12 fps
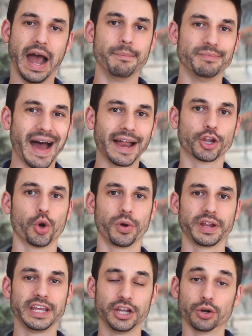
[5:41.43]
I'm not
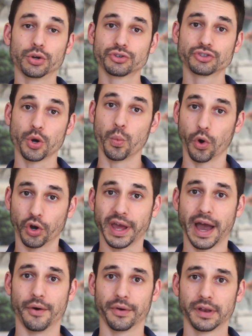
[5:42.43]
going here to
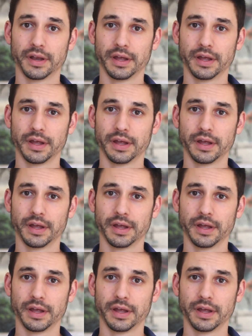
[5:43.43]
work out.